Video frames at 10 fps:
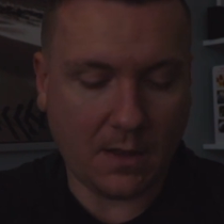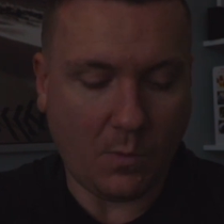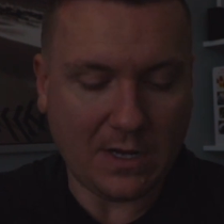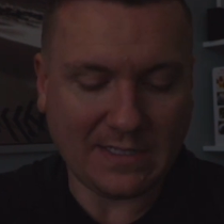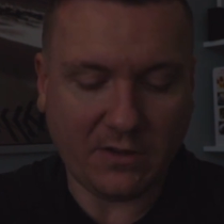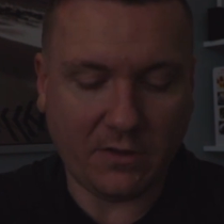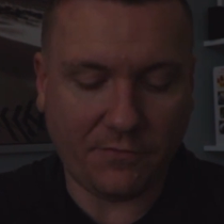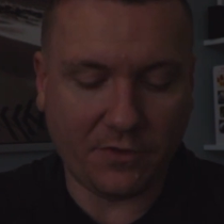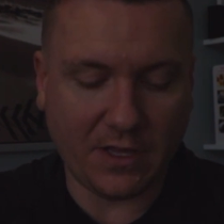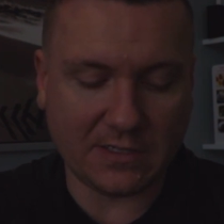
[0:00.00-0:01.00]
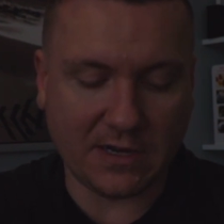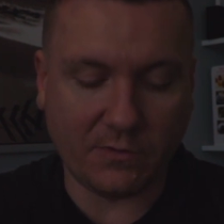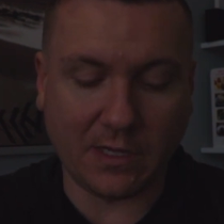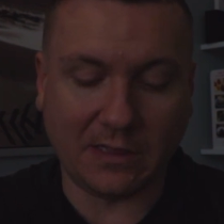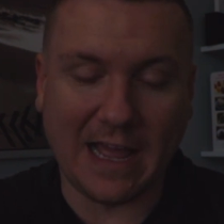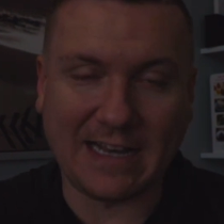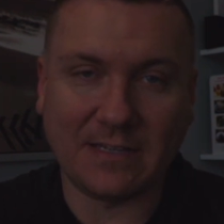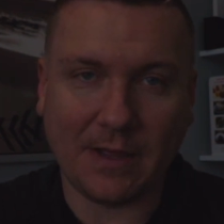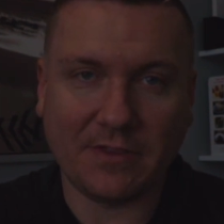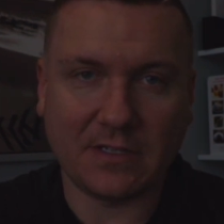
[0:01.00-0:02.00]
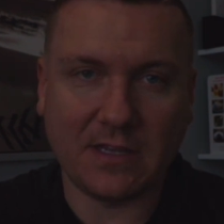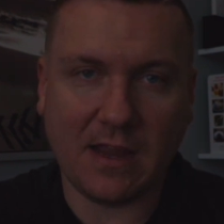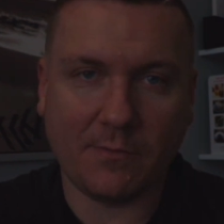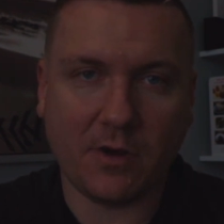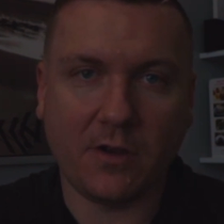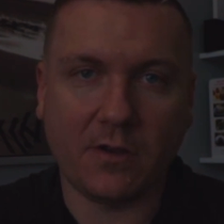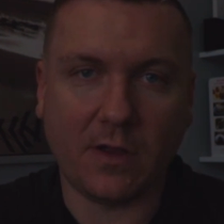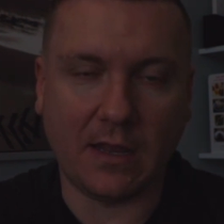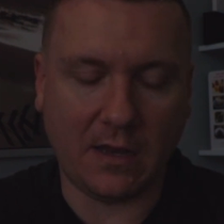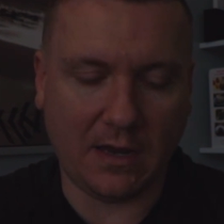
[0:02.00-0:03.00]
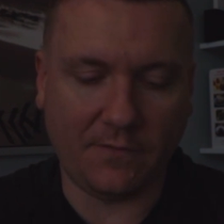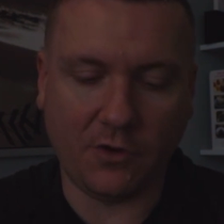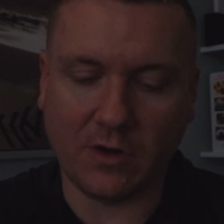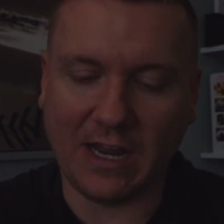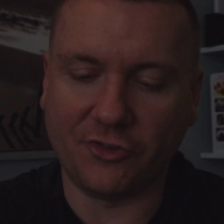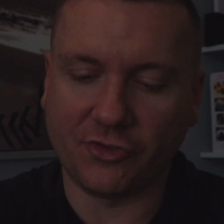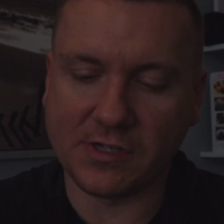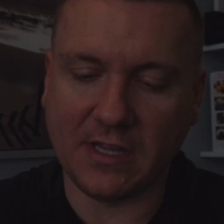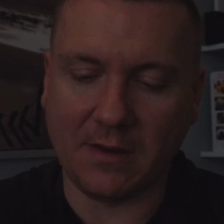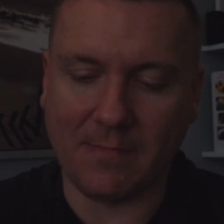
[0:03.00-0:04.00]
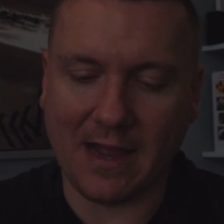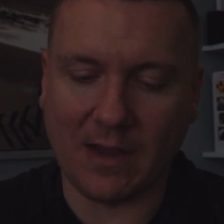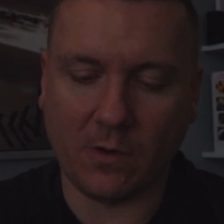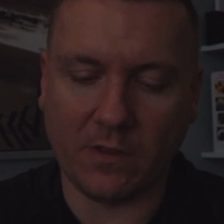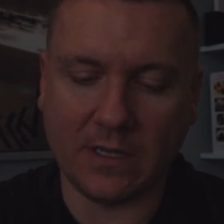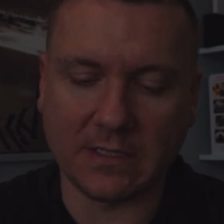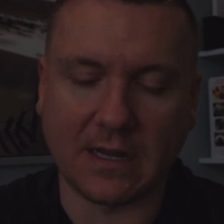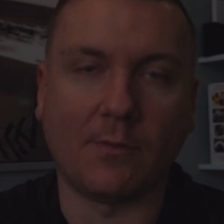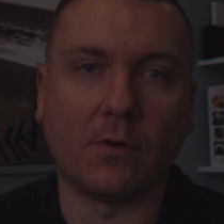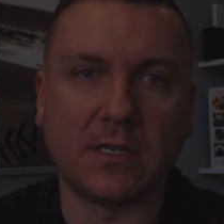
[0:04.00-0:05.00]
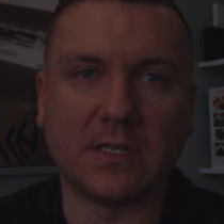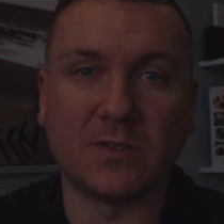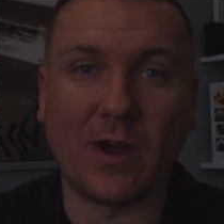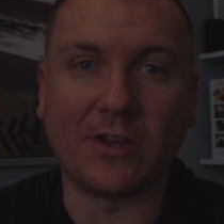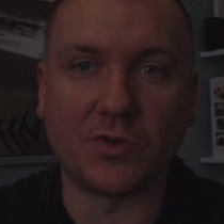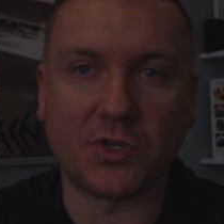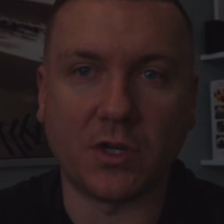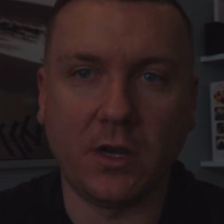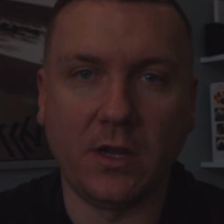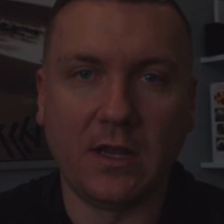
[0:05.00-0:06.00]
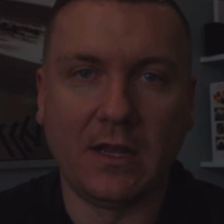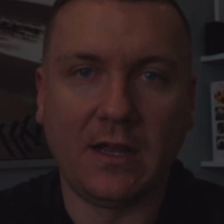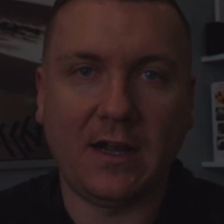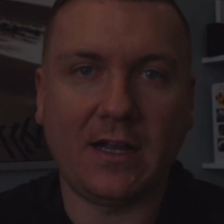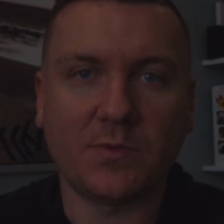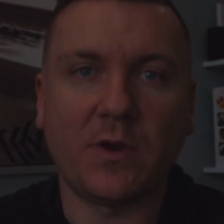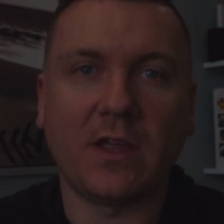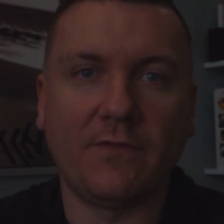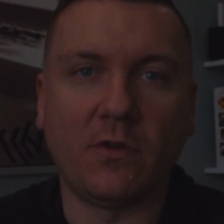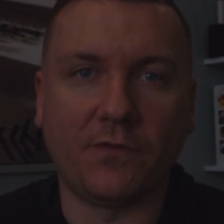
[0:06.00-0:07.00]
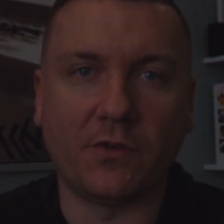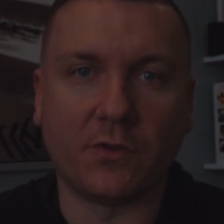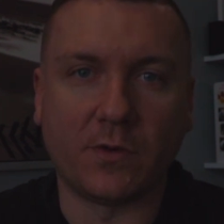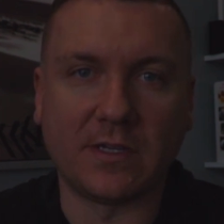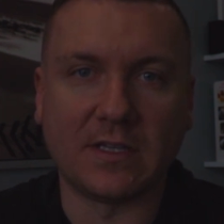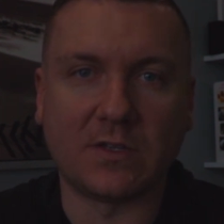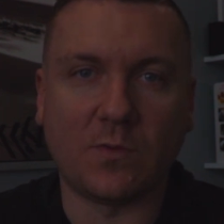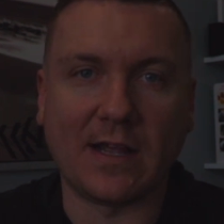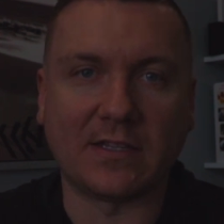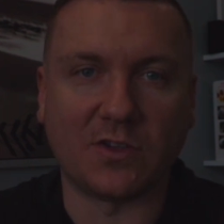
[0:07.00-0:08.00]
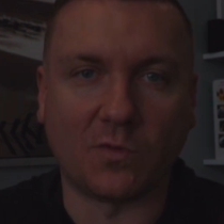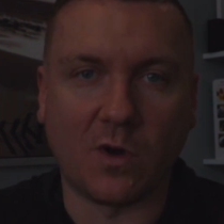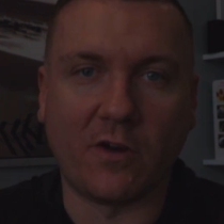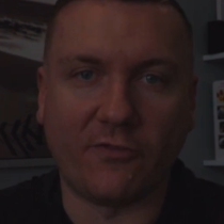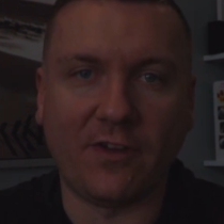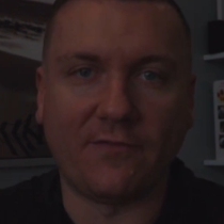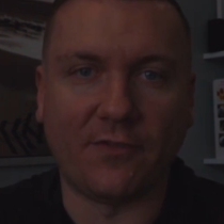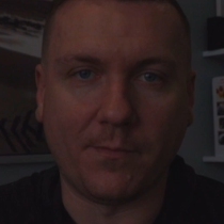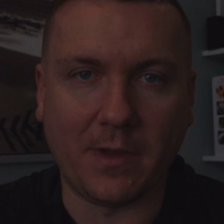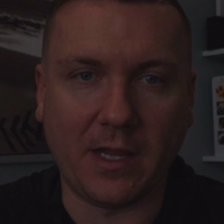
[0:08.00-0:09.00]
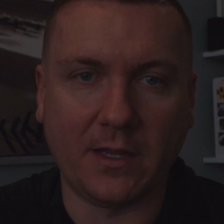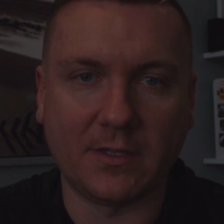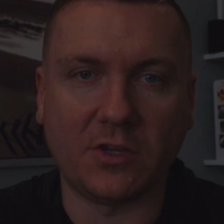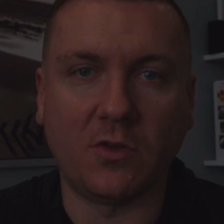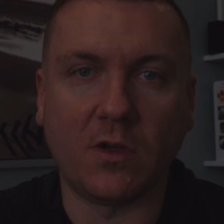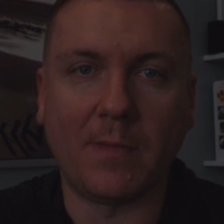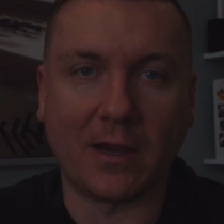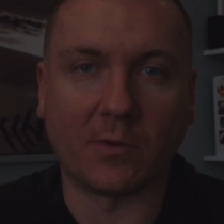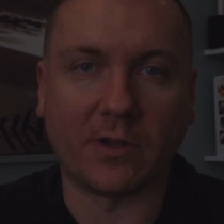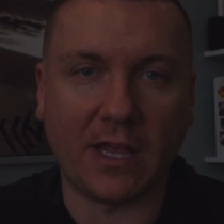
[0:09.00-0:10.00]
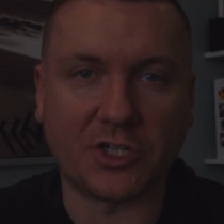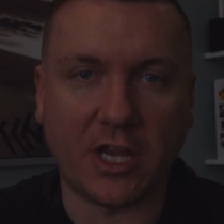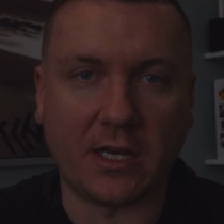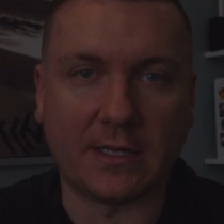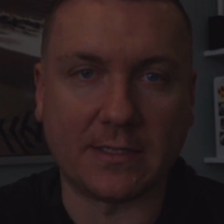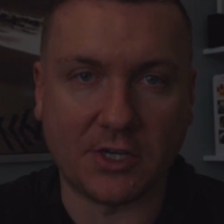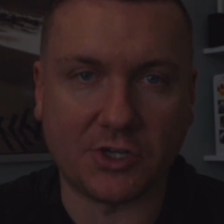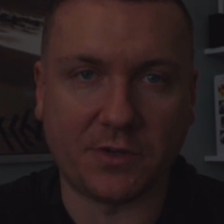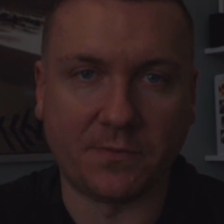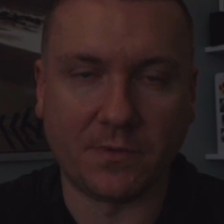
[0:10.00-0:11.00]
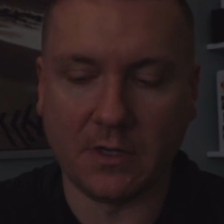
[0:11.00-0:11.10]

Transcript: I want to tell you a few things that I really liked about this camera, and if you're interested in buying one of these, a couple of reasons why you should. I just want to give you a few of the reasons why it's the wrong fit for me, so you can make a really educated decision.